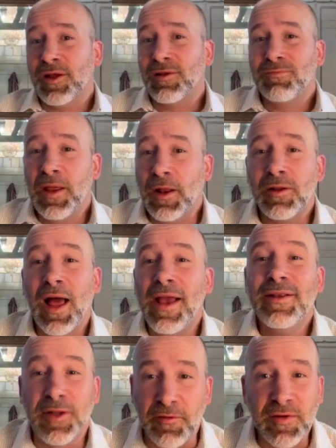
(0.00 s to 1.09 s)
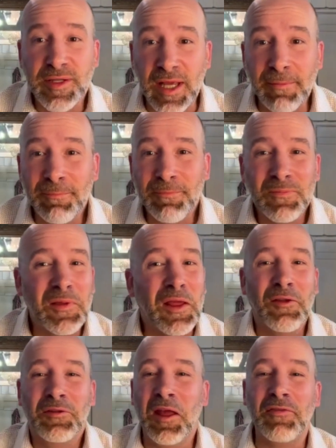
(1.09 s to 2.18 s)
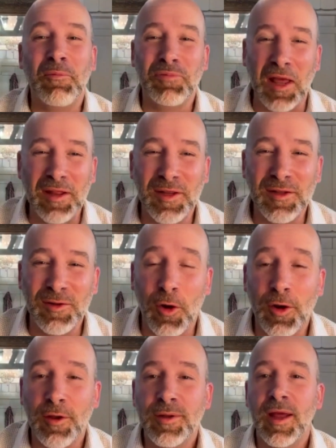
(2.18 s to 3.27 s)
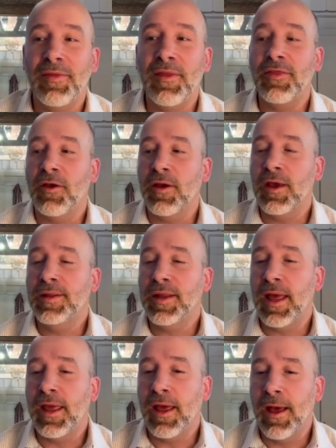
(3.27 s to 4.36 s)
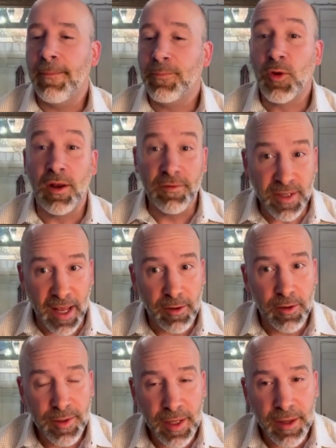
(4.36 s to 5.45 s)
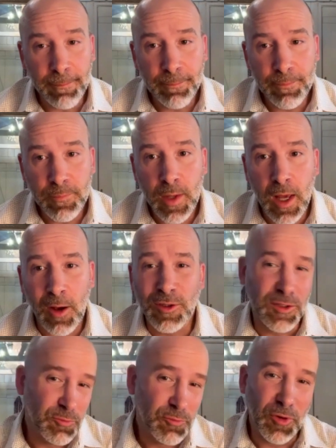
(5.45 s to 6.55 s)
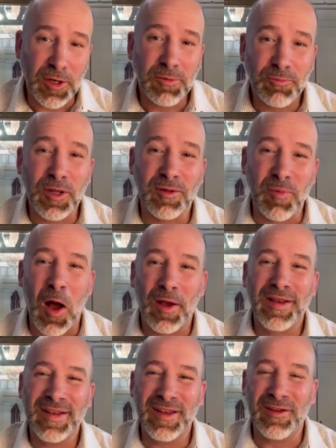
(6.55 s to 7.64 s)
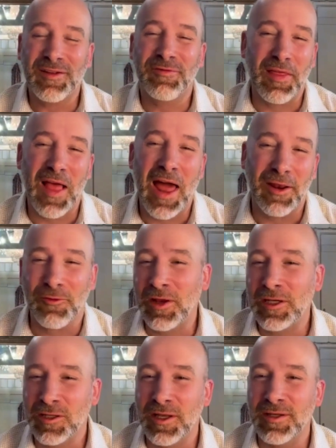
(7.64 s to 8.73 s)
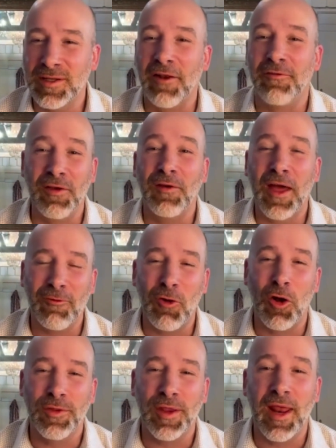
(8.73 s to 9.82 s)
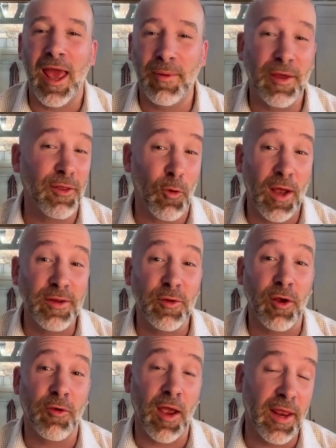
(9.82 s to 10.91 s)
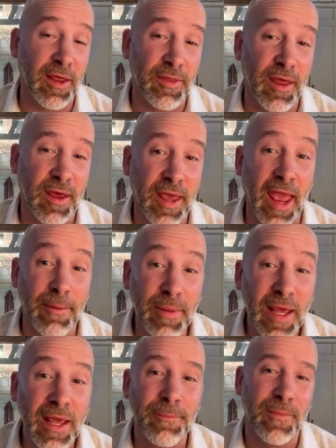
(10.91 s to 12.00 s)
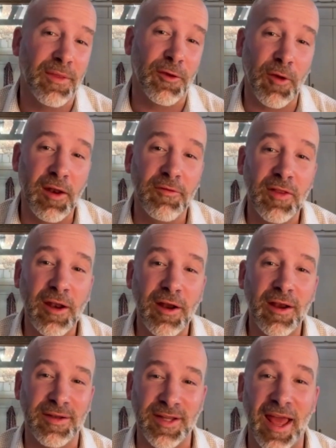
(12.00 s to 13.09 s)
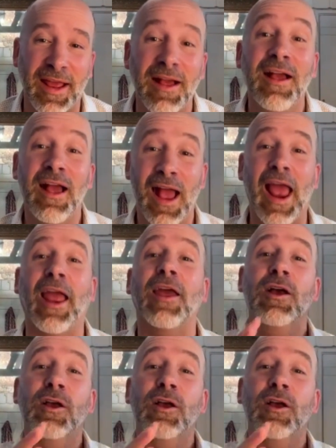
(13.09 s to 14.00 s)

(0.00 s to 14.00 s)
a client service team. You still have to place these orders, and then there is a creative standards team, which is pretty small. Svetlana and the regional leads kind of fill that role today, but they're the ones who are creating the KNP and the creative letter and saying, "Hey,